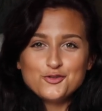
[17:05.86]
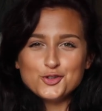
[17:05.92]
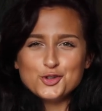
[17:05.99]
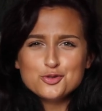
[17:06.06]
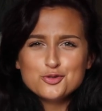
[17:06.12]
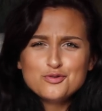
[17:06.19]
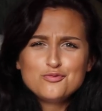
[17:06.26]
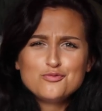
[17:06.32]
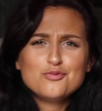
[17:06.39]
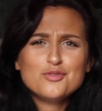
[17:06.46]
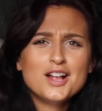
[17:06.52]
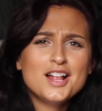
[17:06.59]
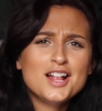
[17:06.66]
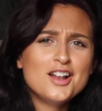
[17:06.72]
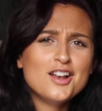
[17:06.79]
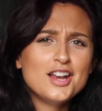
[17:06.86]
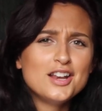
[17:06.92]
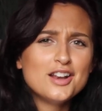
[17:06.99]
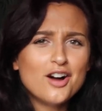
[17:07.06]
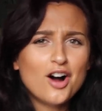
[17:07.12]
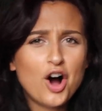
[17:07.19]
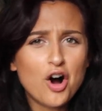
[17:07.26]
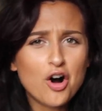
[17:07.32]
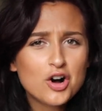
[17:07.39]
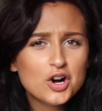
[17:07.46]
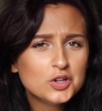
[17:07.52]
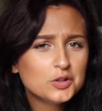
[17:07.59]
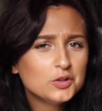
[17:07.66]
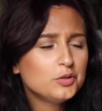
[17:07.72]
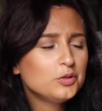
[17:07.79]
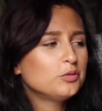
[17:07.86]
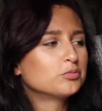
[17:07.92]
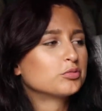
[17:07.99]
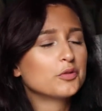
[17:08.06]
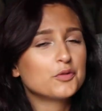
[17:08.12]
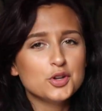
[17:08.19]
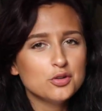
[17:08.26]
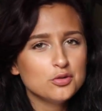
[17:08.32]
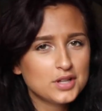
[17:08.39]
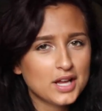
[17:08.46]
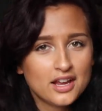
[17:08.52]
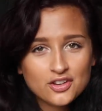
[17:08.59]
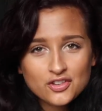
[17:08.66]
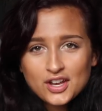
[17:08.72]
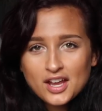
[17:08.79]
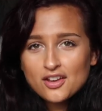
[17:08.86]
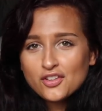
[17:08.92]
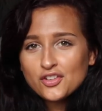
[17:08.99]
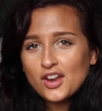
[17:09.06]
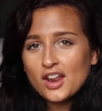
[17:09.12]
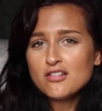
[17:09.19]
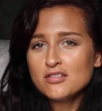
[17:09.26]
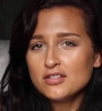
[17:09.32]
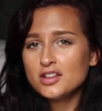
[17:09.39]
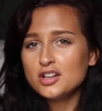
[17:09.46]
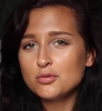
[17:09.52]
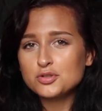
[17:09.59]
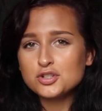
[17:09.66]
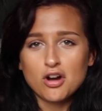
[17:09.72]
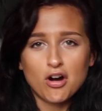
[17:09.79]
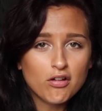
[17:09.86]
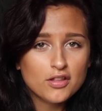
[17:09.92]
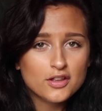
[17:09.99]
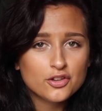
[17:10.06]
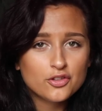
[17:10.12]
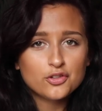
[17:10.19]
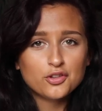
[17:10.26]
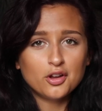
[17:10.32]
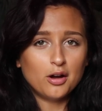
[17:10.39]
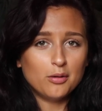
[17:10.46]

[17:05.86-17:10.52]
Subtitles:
food haul review taste test. I don't really know what to call this.